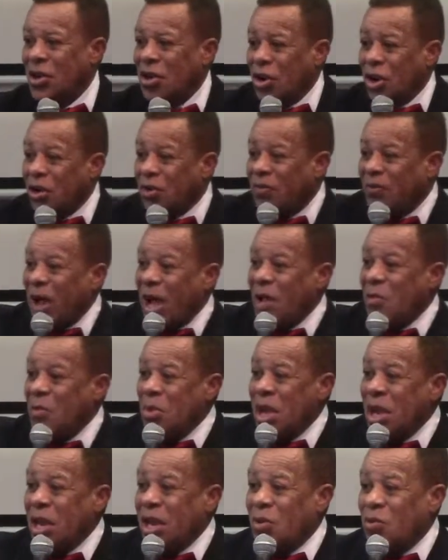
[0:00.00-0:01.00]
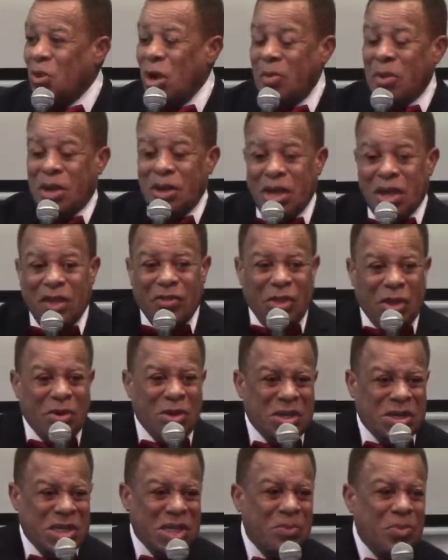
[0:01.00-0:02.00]
You're going to find men and women that
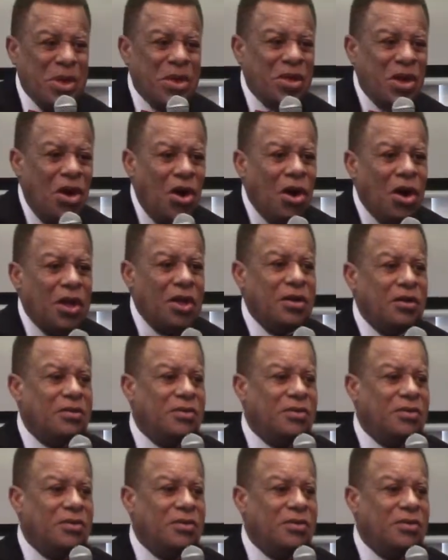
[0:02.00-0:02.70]
are deep in God.